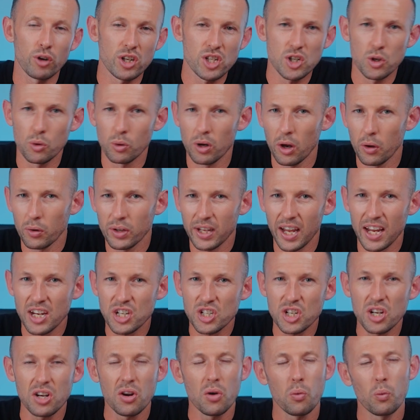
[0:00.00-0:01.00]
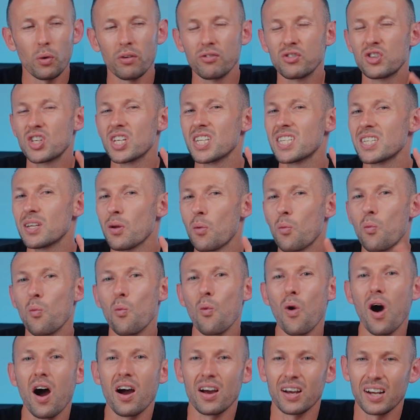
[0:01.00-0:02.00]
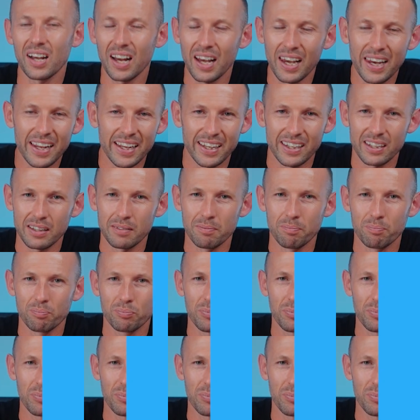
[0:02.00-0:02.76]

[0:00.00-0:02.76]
original location with just one click.